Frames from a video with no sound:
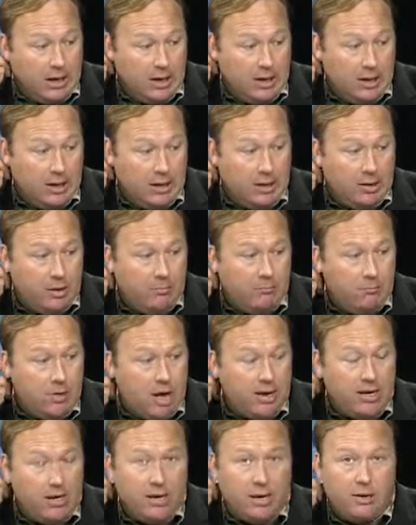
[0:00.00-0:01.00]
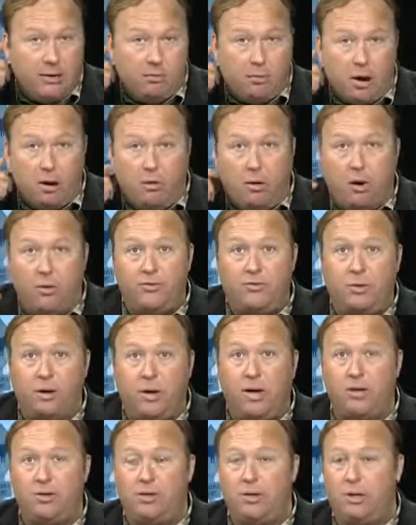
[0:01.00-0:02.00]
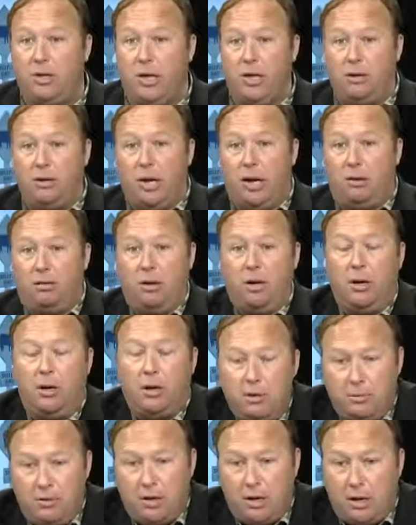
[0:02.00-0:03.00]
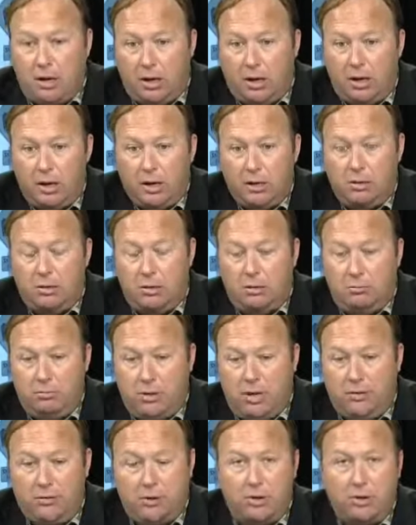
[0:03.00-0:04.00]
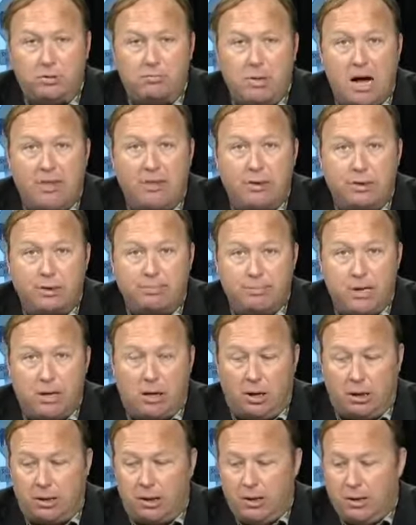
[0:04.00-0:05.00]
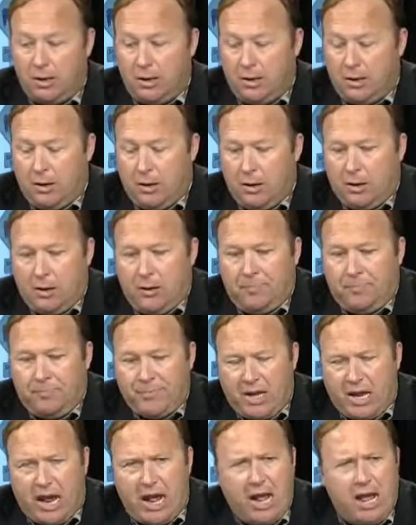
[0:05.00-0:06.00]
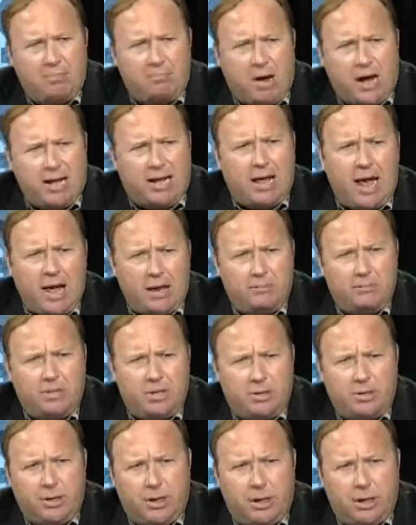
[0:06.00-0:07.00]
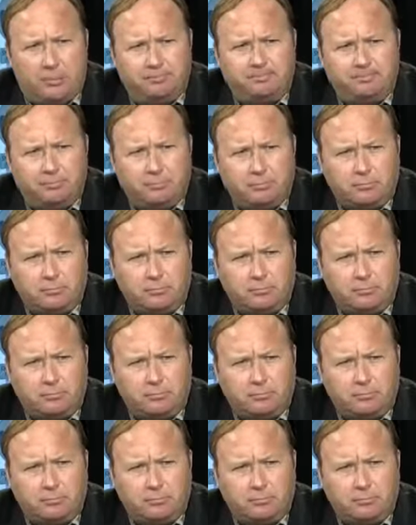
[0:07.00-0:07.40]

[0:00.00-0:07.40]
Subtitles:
You know, money doesn't grow on trees, and neither does mother's milk. And I had Mike Adams in here